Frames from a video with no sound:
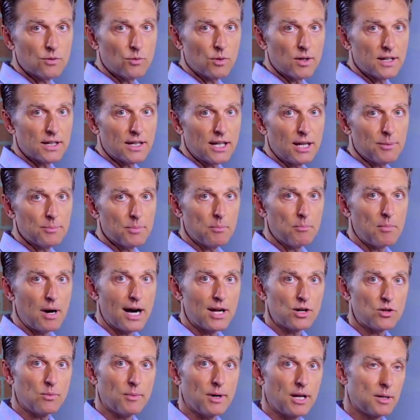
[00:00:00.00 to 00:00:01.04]
You want to keep a
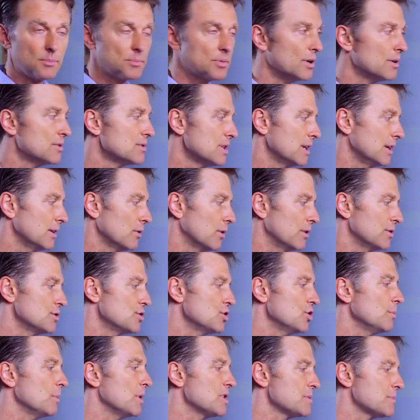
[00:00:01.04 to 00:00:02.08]
moderate amount of protein, or
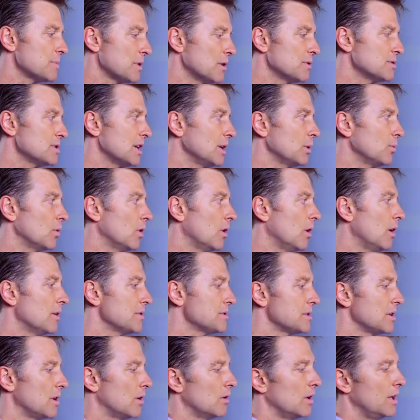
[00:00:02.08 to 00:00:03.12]
too much protein will
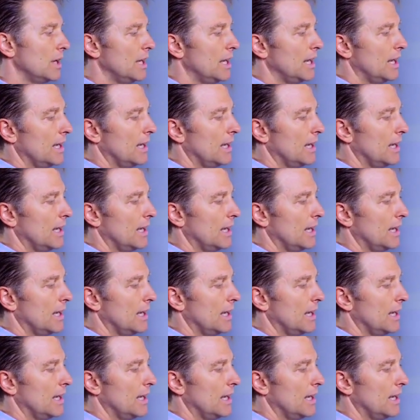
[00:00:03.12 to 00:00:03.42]
also